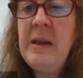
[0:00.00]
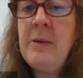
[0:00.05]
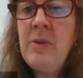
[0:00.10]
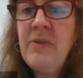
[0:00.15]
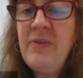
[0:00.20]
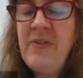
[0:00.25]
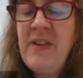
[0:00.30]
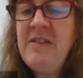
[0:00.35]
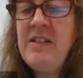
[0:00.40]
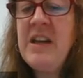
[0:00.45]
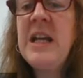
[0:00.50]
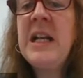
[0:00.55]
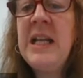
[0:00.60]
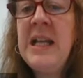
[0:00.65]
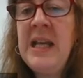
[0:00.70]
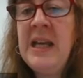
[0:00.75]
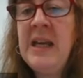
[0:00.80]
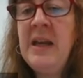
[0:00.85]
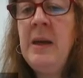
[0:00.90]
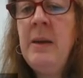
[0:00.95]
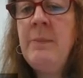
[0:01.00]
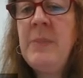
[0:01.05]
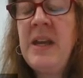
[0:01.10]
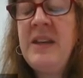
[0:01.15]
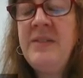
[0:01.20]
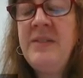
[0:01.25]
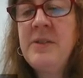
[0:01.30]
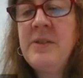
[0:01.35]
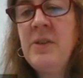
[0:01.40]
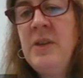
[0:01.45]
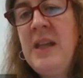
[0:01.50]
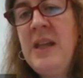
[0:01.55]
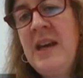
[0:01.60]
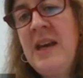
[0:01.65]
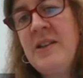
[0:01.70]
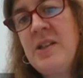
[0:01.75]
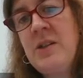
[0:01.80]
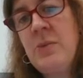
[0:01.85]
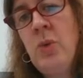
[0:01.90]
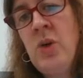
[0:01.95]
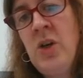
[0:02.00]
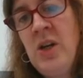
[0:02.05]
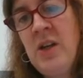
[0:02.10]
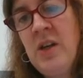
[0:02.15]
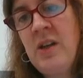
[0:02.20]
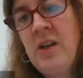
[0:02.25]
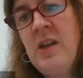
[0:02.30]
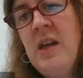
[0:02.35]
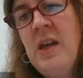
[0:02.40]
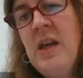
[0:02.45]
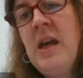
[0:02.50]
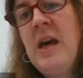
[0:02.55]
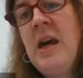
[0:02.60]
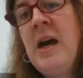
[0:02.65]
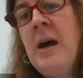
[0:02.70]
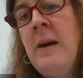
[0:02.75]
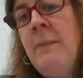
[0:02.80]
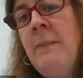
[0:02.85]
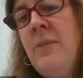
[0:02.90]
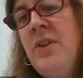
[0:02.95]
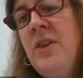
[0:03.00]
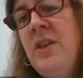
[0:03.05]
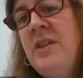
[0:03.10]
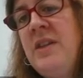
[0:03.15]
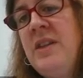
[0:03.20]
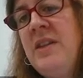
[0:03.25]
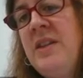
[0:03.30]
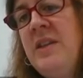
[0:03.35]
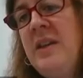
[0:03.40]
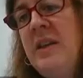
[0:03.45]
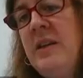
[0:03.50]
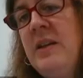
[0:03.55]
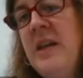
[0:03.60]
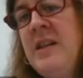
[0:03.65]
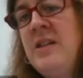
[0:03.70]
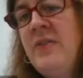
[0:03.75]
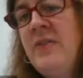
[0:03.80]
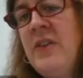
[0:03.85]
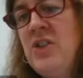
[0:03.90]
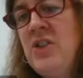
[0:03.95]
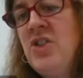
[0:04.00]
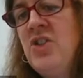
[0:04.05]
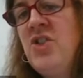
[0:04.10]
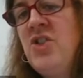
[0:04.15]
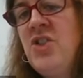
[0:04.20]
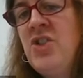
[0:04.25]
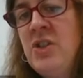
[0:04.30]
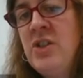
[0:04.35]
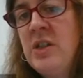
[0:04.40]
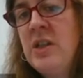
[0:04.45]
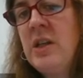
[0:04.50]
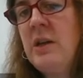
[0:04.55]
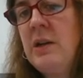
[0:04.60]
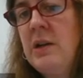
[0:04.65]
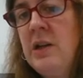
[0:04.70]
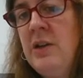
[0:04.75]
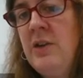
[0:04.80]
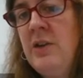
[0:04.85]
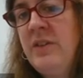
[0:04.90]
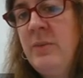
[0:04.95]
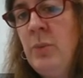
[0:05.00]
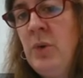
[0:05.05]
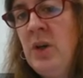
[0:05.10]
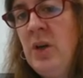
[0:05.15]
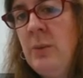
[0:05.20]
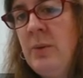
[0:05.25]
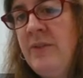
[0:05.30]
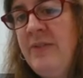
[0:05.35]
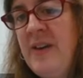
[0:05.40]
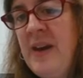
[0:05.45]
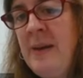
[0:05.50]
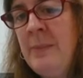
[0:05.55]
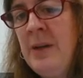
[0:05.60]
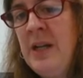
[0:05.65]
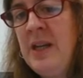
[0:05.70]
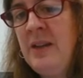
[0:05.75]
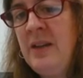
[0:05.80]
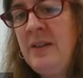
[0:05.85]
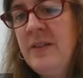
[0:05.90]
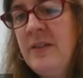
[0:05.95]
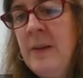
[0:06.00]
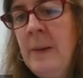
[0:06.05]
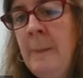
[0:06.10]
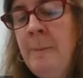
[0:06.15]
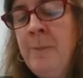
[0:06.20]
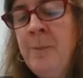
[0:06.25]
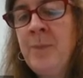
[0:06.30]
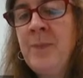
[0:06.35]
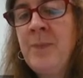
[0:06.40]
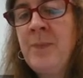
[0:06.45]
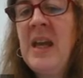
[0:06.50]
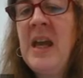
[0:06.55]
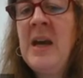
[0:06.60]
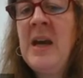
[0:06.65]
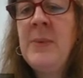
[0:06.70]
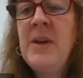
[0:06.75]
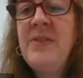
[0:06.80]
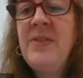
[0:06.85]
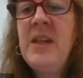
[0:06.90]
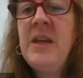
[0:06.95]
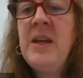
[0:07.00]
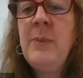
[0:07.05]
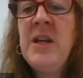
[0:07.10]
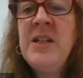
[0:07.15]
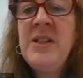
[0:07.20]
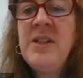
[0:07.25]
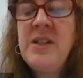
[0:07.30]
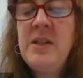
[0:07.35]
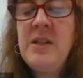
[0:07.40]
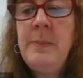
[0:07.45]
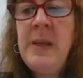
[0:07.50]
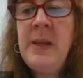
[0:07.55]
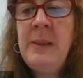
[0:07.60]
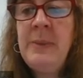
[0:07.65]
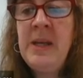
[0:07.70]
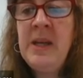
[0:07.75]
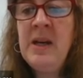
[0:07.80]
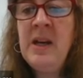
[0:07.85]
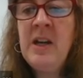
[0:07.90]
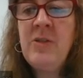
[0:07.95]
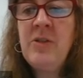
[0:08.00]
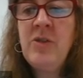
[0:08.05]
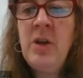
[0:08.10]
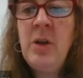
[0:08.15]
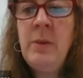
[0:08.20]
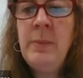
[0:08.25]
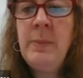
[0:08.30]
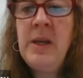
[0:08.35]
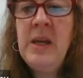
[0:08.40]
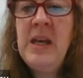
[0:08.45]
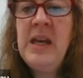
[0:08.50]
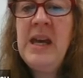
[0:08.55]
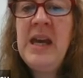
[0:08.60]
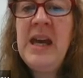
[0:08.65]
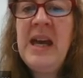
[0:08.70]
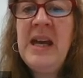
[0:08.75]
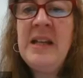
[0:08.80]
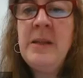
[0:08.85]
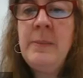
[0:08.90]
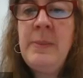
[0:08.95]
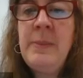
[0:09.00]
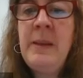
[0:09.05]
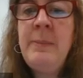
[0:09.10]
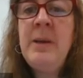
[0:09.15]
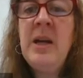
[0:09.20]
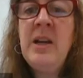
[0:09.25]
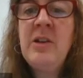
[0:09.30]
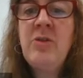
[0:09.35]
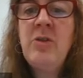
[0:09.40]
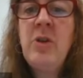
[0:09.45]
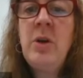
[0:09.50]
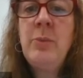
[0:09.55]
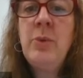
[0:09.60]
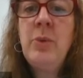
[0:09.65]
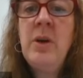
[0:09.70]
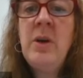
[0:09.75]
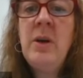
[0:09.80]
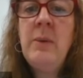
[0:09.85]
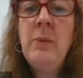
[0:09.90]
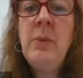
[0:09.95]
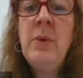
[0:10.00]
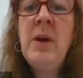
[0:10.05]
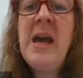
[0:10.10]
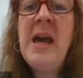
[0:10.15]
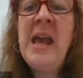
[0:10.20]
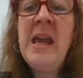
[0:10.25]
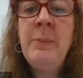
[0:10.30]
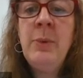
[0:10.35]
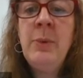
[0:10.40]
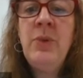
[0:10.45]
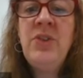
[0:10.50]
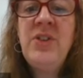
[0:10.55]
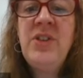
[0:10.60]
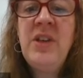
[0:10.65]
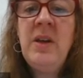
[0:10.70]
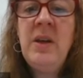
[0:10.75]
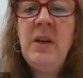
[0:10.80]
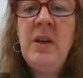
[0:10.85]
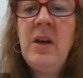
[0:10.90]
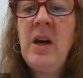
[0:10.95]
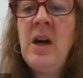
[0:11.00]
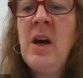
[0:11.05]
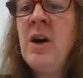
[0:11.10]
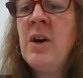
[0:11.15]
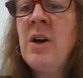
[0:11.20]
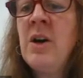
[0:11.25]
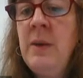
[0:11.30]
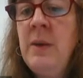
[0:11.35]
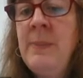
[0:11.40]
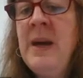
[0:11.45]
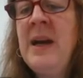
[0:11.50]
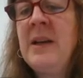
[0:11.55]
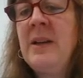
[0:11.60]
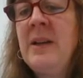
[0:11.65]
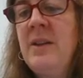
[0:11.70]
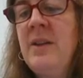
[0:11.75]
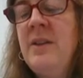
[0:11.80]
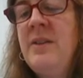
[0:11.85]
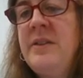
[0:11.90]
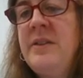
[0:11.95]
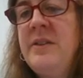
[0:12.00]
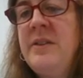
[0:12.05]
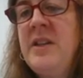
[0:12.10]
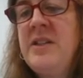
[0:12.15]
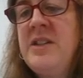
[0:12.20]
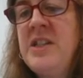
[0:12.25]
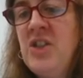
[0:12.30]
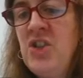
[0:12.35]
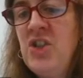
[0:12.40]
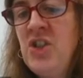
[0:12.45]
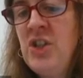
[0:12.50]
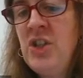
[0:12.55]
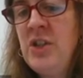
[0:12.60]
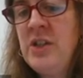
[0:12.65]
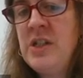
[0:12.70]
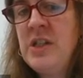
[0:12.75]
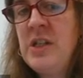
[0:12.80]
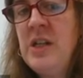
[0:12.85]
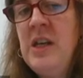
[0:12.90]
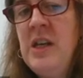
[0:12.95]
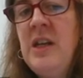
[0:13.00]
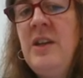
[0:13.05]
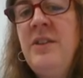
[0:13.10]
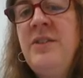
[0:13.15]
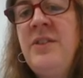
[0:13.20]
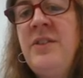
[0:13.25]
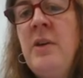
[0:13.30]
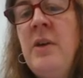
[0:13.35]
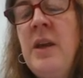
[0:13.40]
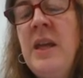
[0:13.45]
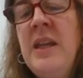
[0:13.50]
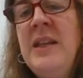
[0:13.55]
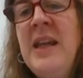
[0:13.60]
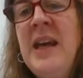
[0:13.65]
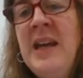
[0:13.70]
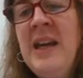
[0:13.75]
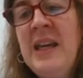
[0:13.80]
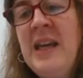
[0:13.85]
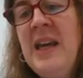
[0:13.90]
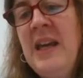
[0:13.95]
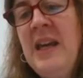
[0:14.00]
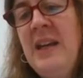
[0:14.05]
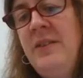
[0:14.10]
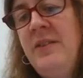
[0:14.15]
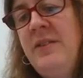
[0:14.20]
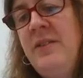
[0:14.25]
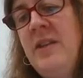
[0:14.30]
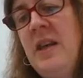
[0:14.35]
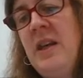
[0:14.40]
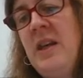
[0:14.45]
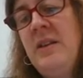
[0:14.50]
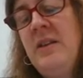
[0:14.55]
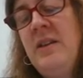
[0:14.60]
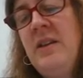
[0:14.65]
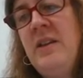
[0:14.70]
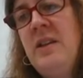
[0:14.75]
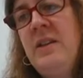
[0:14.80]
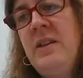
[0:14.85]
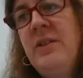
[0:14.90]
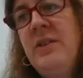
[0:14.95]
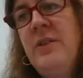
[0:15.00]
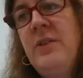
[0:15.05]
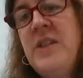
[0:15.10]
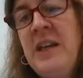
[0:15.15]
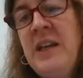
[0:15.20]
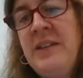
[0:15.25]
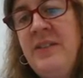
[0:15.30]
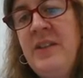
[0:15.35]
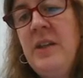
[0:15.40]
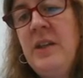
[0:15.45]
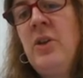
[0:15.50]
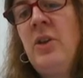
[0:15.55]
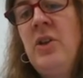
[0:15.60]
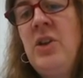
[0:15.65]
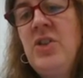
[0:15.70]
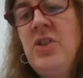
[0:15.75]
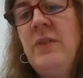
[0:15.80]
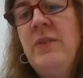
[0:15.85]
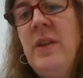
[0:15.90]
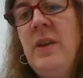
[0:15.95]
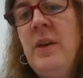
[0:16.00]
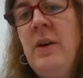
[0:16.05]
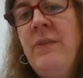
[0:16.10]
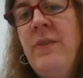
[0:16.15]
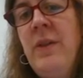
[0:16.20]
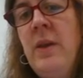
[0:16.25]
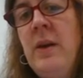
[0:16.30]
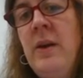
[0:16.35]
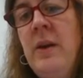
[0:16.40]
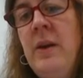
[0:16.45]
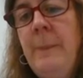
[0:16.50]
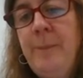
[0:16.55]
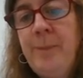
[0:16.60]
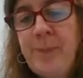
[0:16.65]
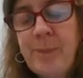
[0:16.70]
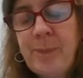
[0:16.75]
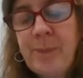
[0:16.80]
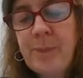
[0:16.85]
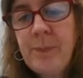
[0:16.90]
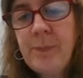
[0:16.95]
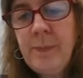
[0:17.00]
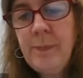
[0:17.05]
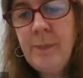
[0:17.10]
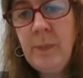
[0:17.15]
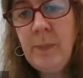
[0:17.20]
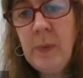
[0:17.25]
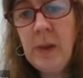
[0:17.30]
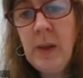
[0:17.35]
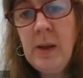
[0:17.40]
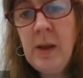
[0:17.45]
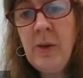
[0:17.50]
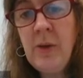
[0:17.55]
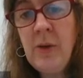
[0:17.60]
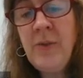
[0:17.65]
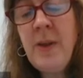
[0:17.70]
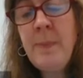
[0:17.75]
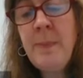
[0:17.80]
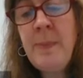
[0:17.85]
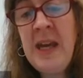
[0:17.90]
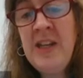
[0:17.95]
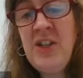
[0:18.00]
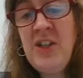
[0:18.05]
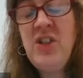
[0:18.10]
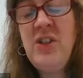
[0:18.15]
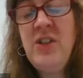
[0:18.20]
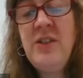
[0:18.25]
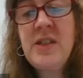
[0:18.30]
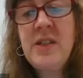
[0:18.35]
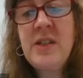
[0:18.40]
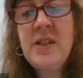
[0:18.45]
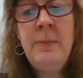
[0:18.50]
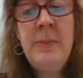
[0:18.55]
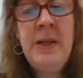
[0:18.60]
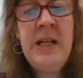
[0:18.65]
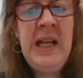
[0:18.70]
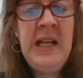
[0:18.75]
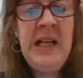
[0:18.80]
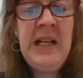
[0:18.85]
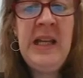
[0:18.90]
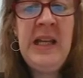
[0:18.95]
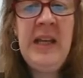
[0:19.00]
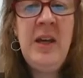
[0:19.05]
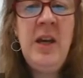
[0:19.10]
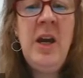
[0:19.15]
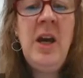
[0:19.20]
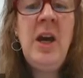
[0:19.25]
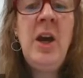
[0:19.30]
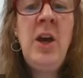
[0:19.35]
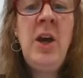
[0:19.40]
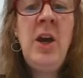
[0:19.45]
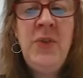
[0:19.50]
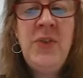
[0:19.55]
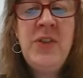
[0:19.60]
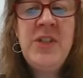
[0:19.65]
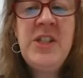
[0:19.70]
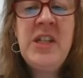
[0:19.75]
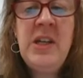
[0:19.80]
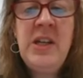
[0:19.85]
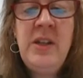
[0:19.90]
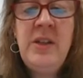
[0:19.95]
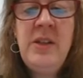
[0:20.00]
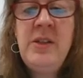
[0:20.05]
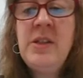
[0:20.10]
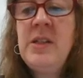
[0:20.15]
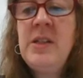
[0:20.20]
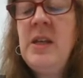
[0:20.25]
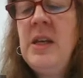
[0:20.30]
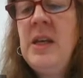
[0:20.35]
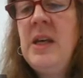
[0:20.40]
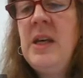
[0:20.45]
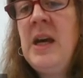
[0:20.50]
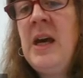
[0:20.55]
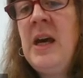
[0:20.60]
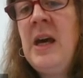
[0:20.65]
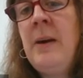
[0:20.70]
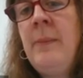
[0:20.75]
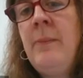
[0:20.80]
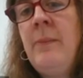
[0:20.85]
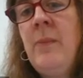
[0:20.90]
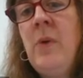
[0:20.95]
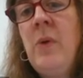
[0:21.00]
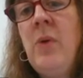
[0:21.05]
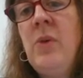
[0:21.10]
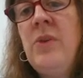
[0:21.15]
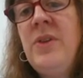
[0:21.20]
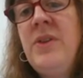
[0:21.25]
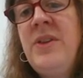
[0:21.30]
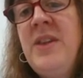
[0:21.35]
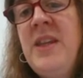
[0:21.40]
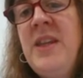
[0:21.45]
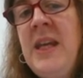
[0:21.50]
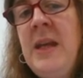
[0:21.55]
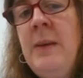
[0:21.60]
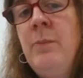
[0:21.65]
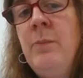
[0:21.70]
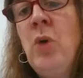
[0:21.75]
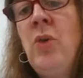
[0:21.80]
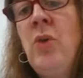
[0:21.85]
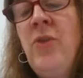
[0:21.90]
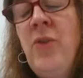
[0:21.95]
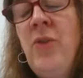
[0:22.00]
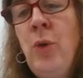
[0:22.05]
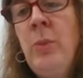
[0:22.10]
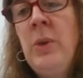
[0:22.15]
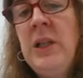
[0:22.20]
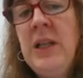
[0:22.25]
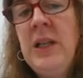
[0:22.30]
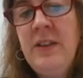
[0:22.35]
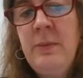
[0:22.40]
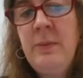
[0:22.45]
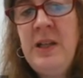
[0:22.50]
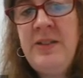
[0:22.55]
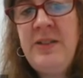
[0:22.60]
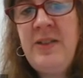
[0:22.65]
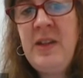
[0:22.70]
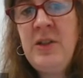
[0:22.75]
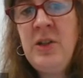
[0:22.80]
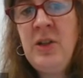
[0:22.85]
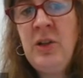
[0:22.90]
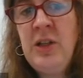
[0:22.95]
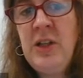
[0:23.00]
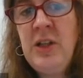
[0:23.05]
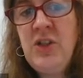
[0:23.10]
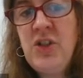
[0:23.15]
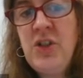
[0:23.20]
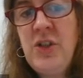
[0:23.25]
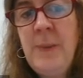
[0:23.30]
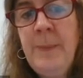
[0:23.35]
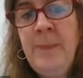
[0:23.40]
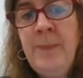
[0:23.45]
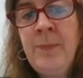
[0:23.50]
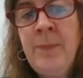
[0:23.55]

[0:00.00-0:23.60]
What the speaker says: very clear based on that work that the intervention shouldn't include some work with families. However, they went to the PPI group, and the PPI group were able to argue back that it should. So in that case, the sort of tacit knowledge of the patients completely overturned the more formal explicit knowledge.